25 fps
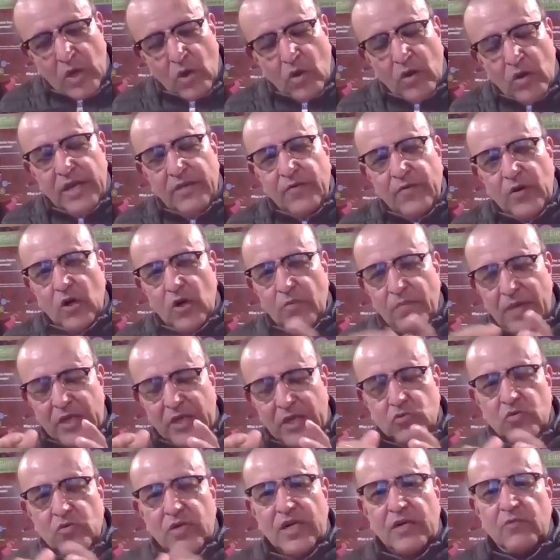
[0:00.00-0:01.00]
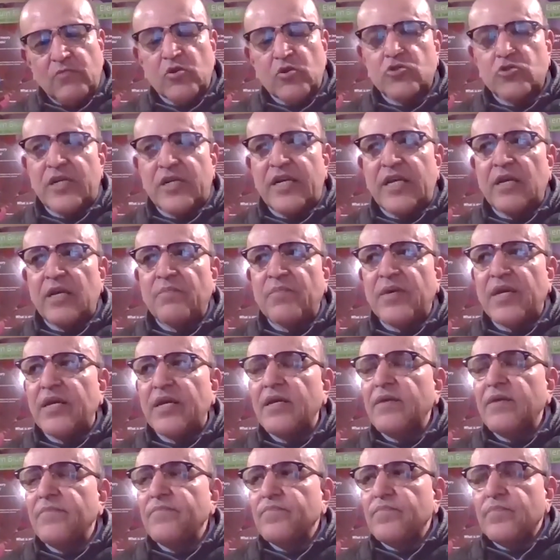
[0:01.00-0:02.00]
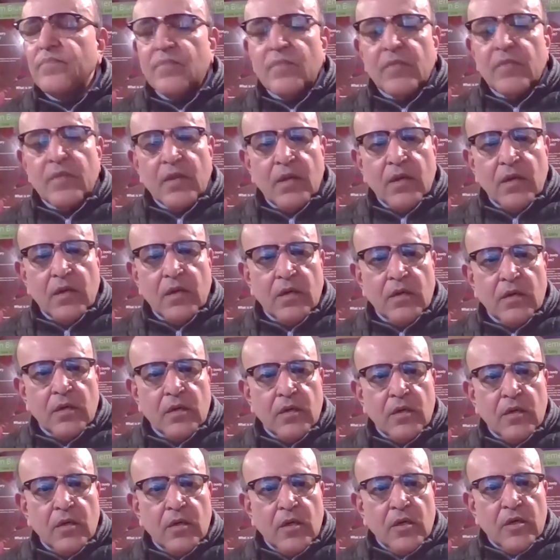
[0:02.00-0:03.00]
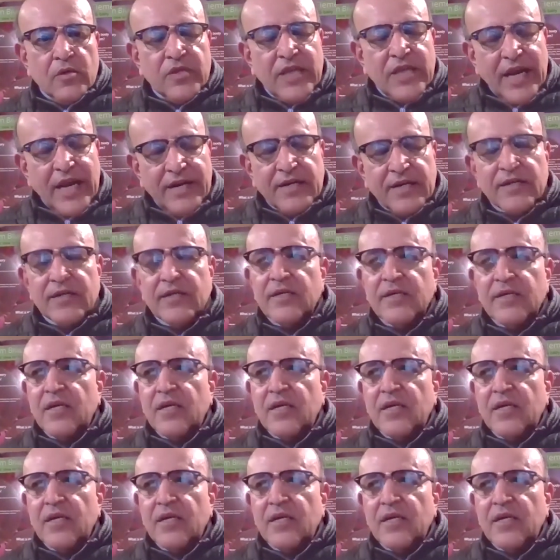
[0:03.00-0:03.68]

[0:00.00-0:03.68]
only one of my students was telling me that